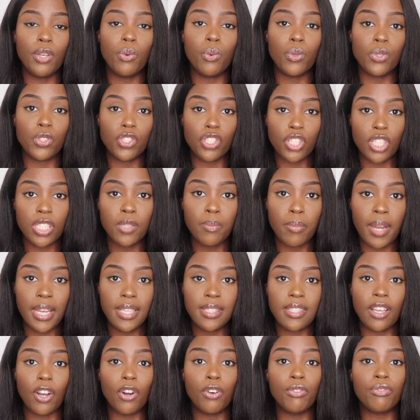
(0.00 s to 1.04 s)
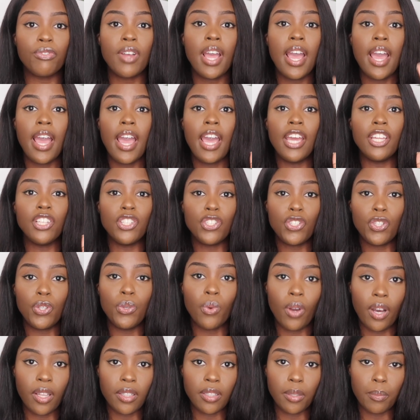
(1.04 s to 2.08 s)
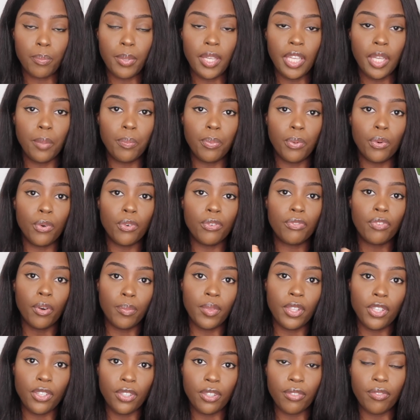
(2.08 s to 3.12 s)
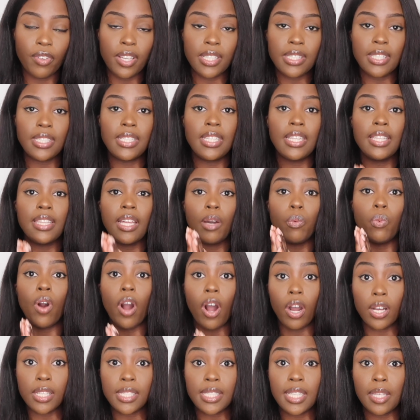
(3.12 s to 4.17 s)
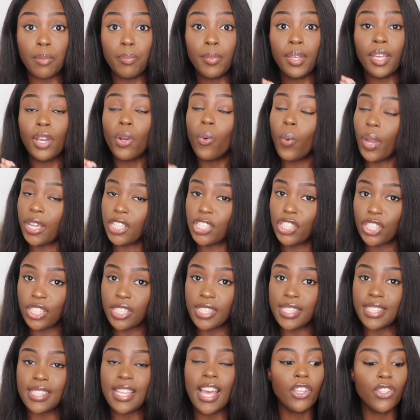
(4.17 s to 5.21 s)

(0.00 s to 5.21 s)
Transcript: it was just myself and 2 other people from the university that were asking me questions.